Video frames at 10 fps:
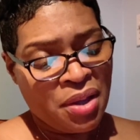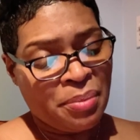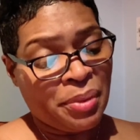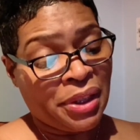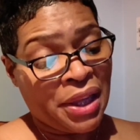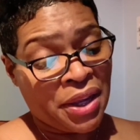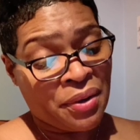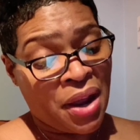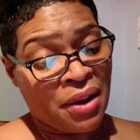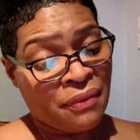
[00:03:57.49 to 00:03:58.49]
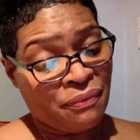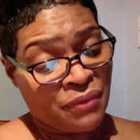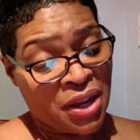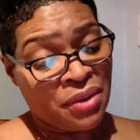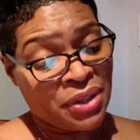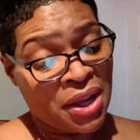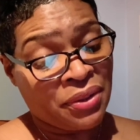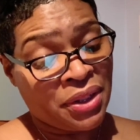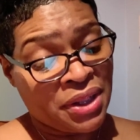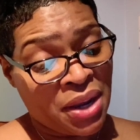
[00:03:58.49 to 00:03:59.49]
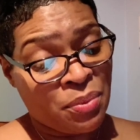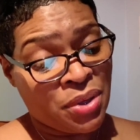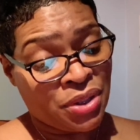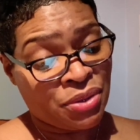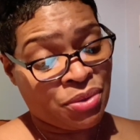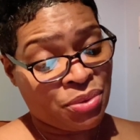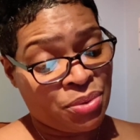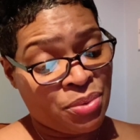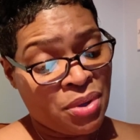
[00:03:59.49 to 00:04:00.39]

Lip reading: but later I found out that wasn't true.